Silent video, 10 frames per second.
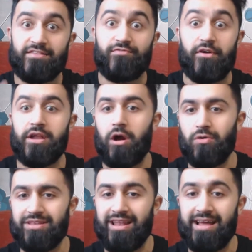that it's very
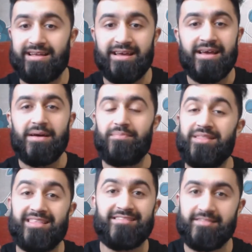Oda-like,
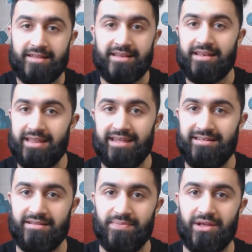but this didn't
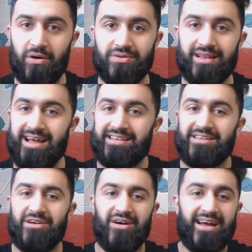need to be Oda-like.
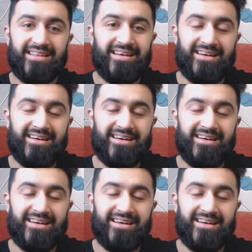You know, I did,